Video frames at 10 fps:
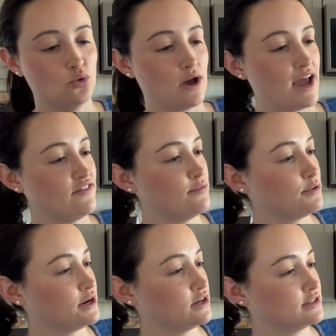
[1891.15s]
I have a
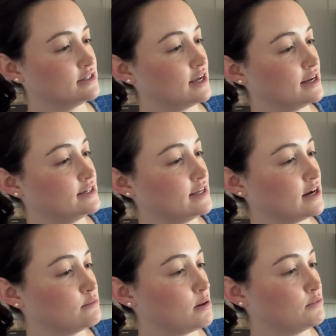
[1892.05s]
pretty good size air
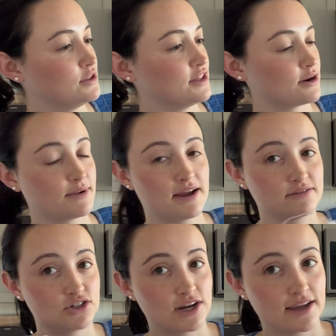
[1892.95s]
bubble in there. Might have to
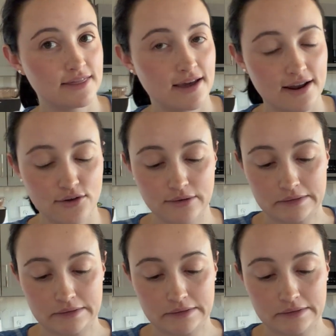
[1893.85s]
try and get that out.